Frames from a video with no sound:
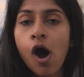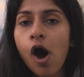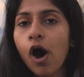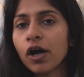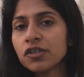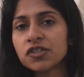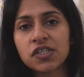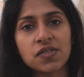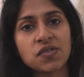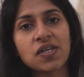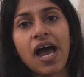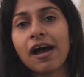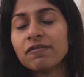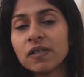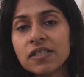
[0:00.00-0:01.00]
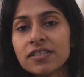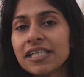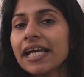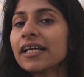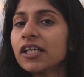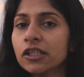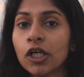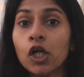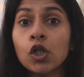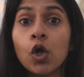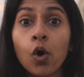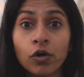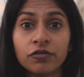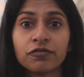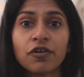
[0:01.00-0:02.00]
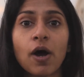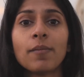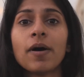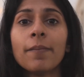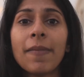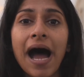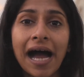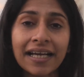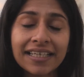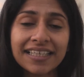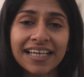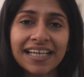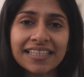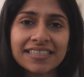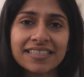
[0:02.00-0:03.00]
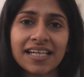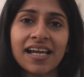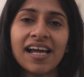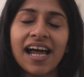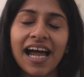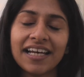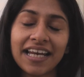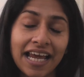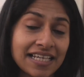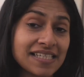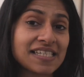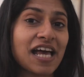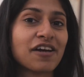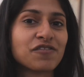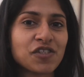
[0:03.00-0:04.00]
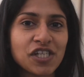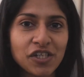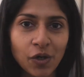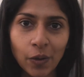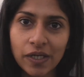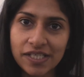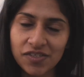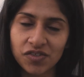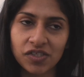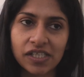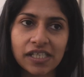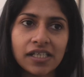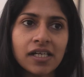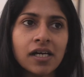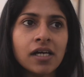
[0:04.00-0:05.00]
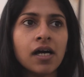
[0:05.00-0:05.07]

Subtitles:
or just haven't taken a loan from a bank yet and hence have zero history.